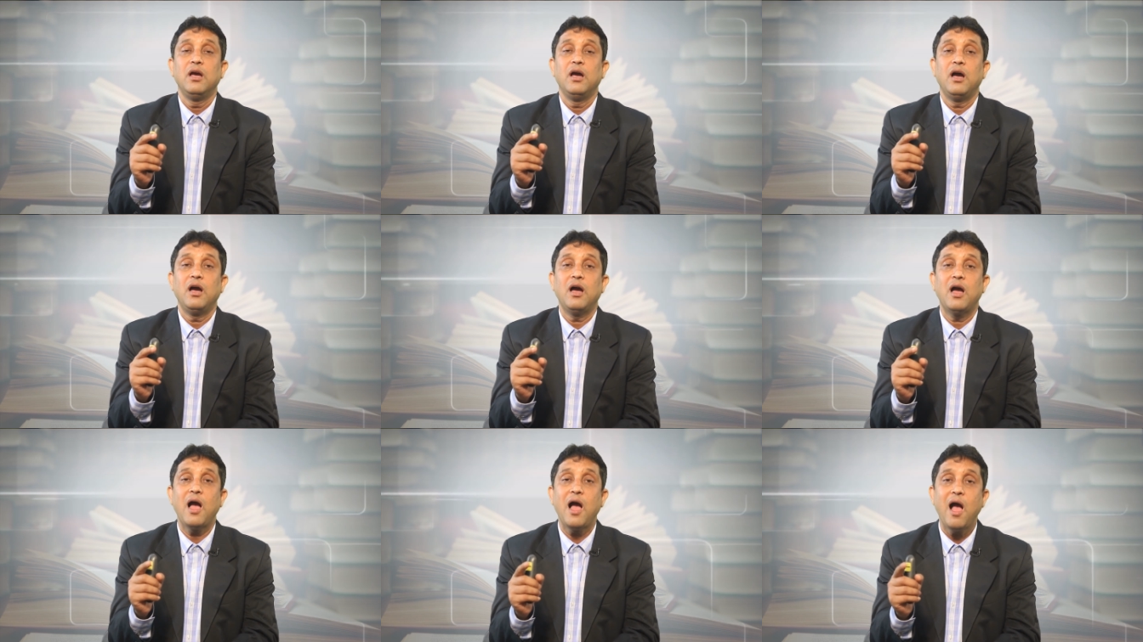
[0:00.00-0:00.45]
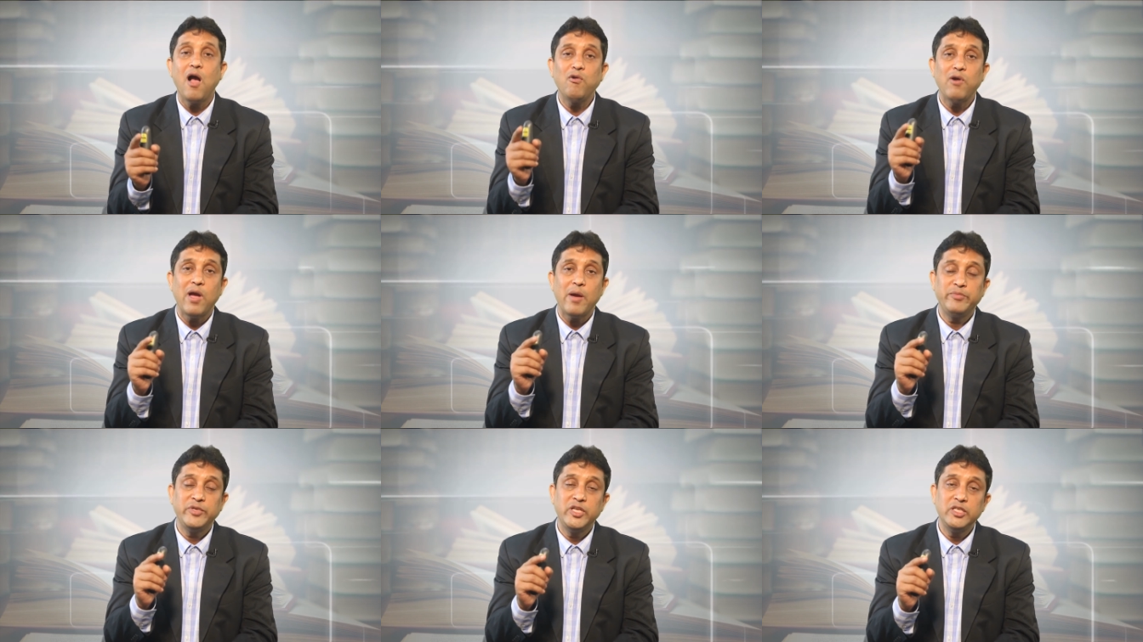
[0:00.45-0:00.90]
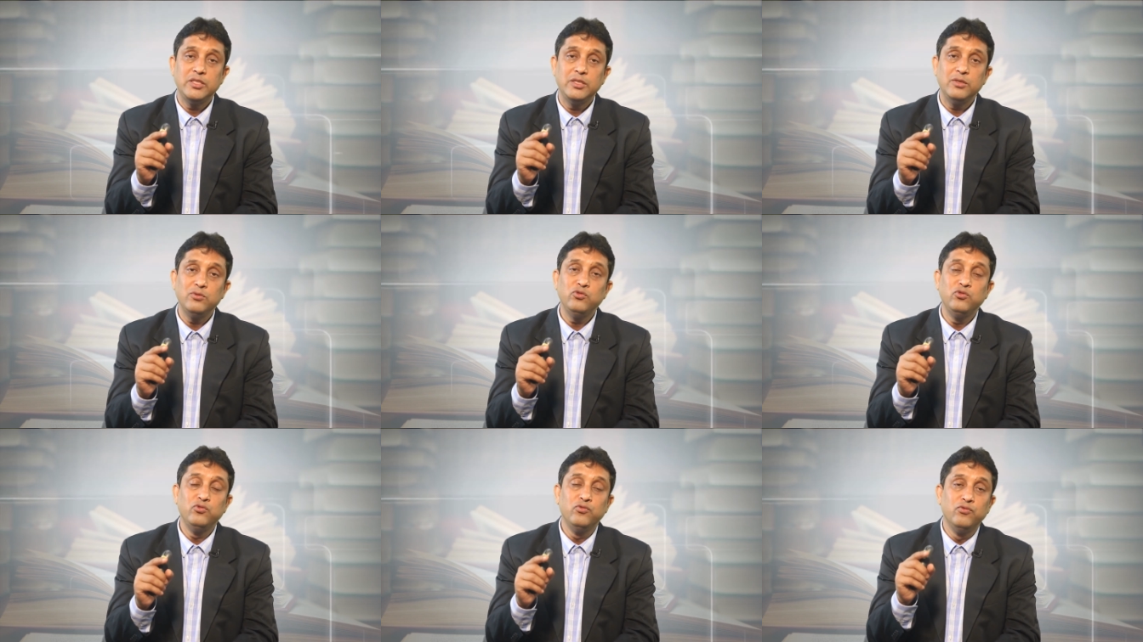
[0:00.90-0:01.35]
how
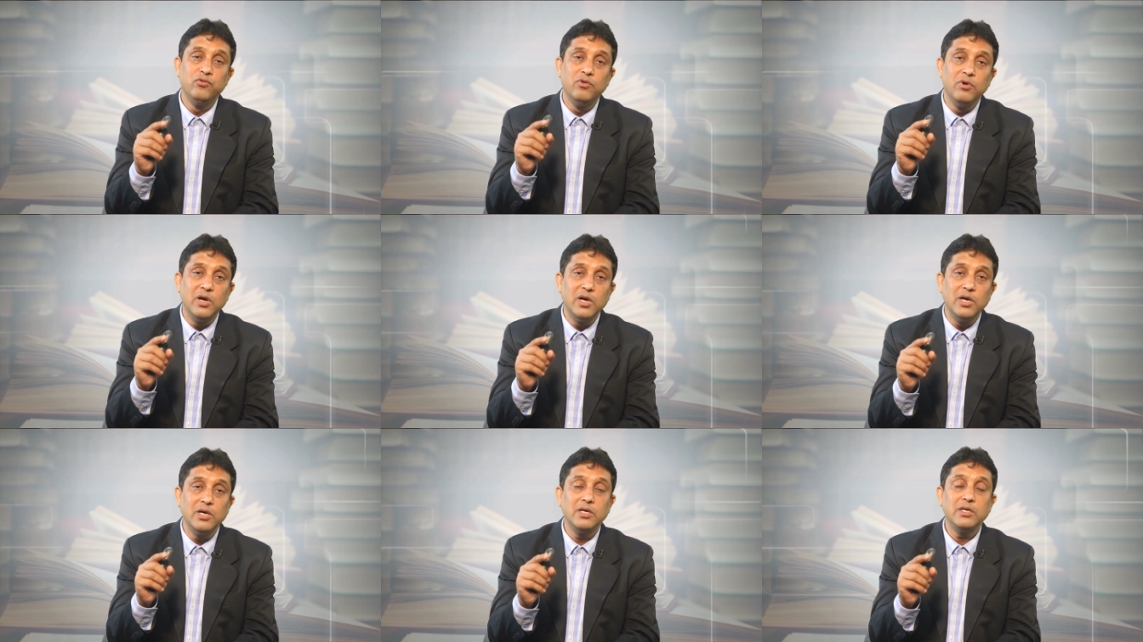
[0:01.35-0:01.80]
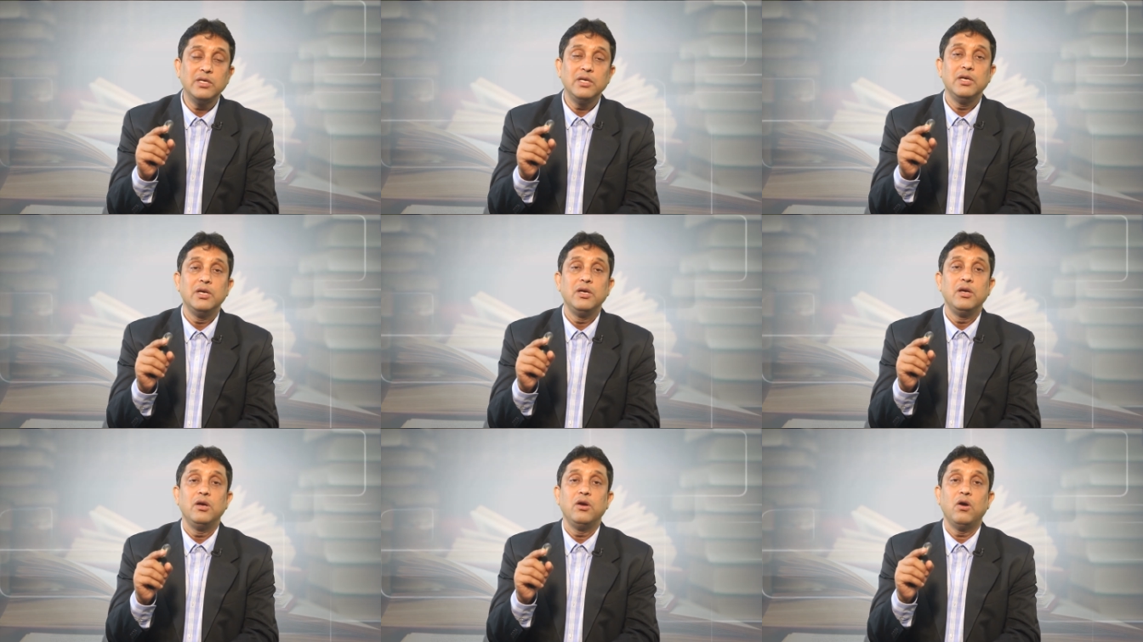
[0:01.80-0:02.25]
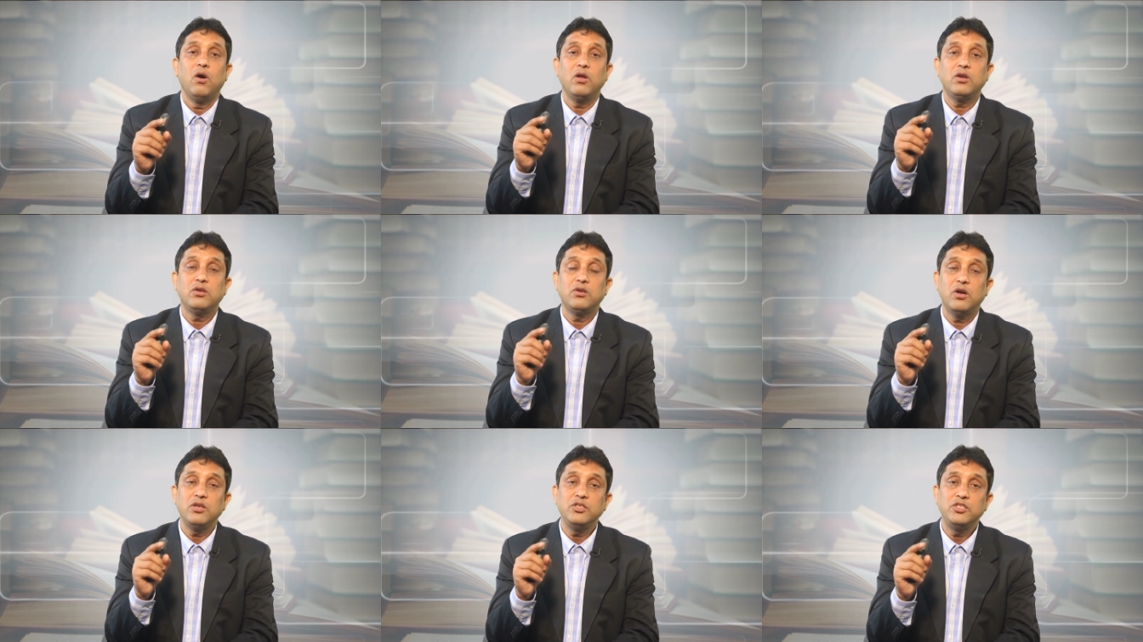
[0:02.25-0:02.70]
aptitude work or
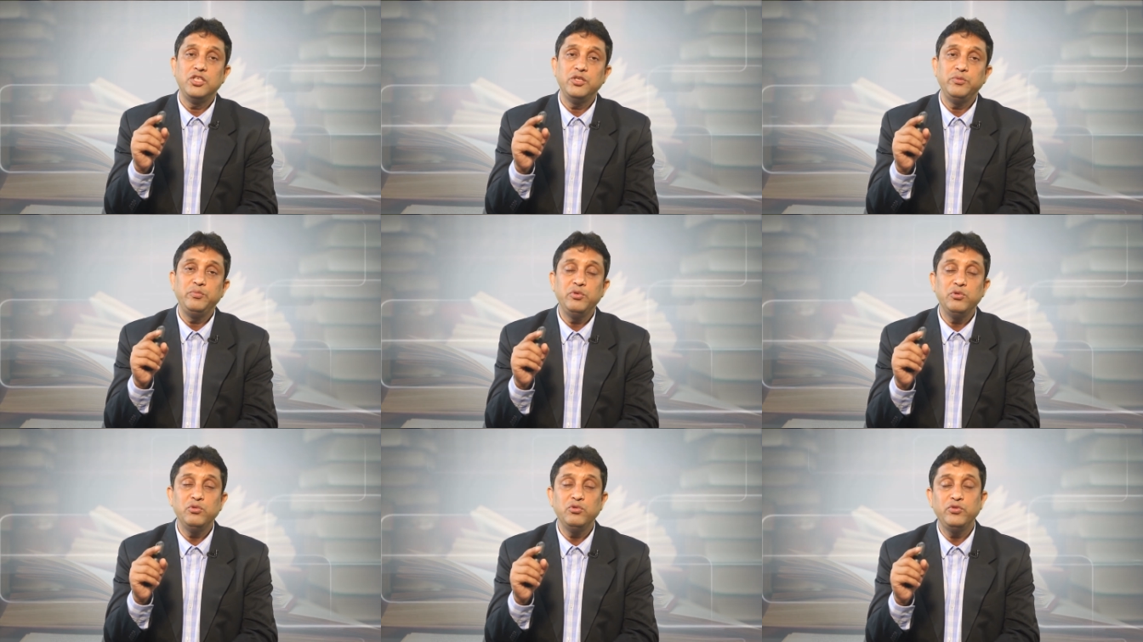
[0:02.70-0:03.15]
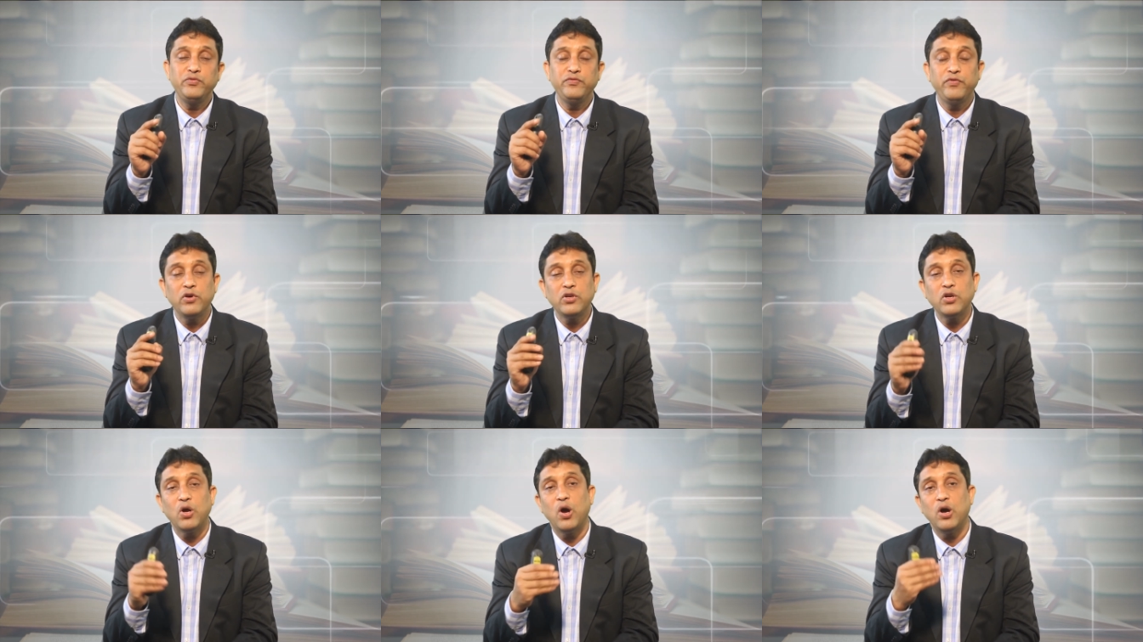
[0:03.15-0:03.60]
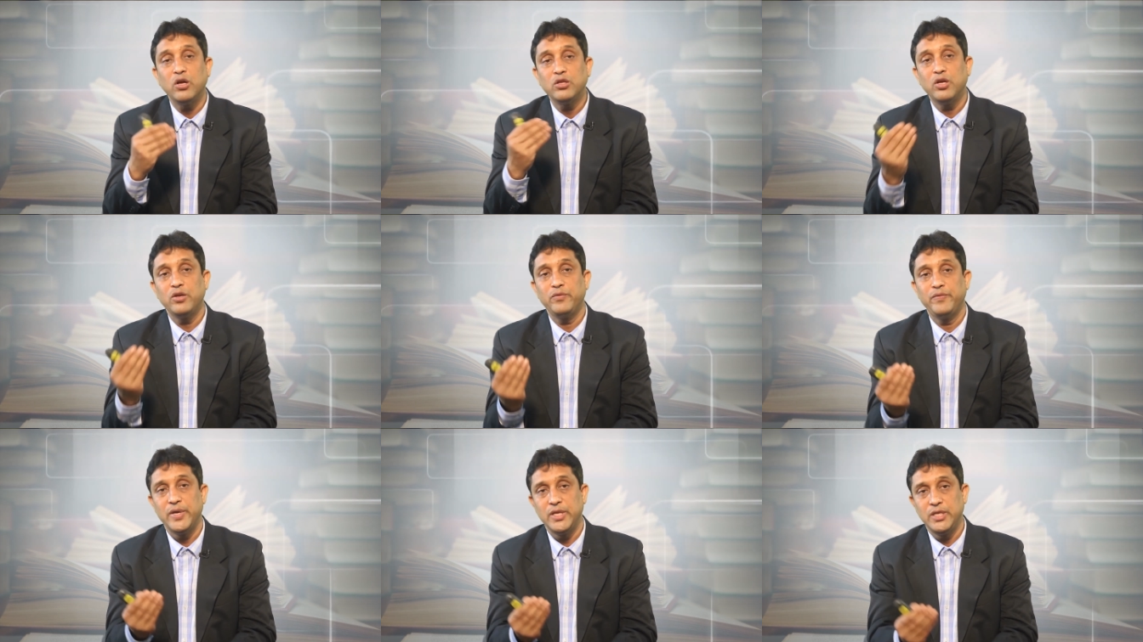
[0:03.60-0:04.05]
contribute for
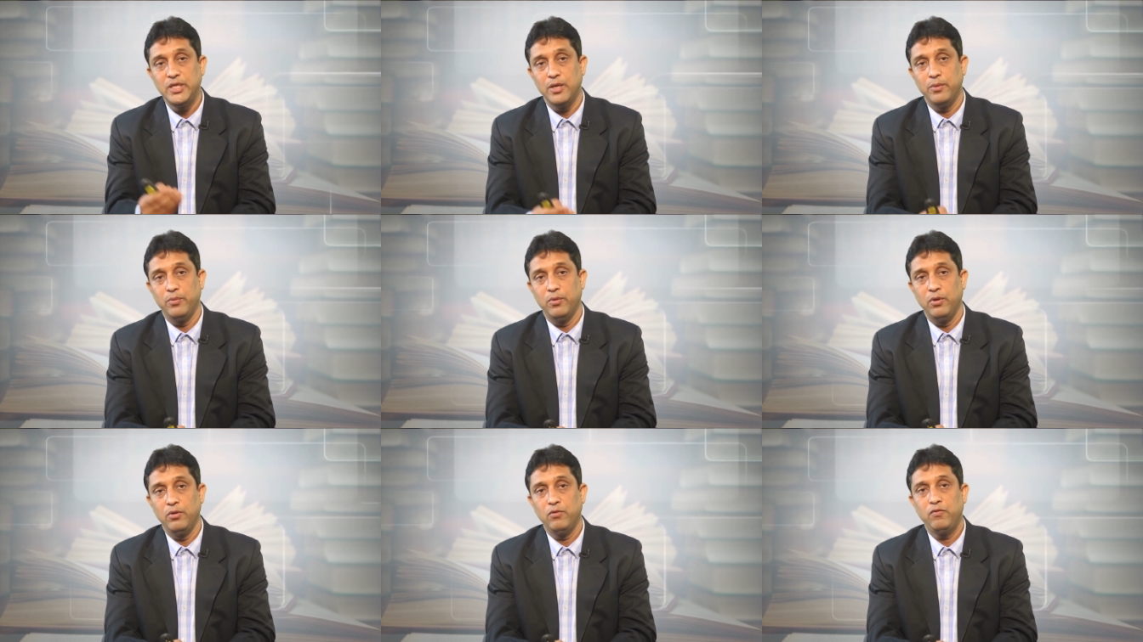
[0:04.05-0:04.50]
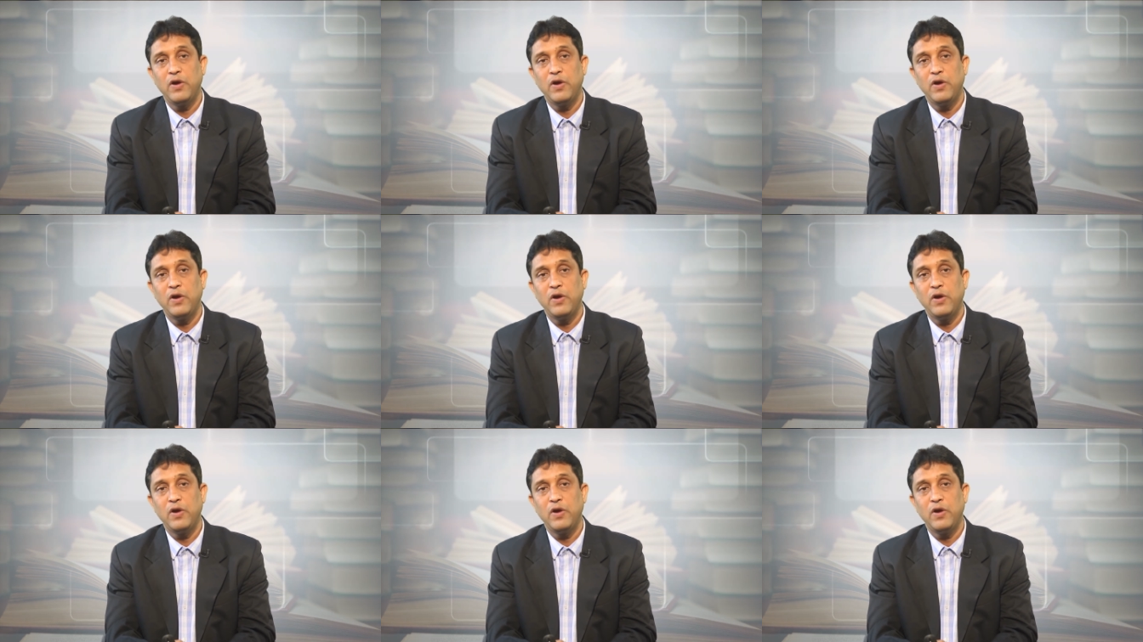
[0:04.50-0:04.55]
other variable,